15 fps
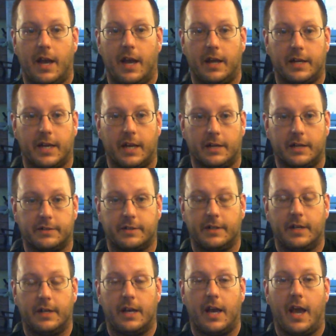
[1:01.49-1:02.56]
and a Guinness.
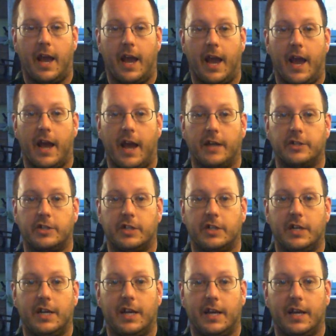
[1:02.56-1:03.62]
And
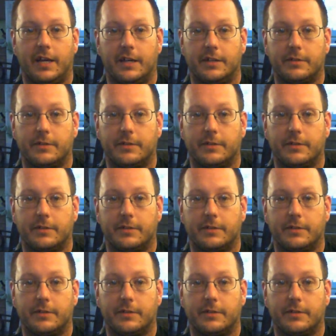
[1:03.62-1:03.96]
she is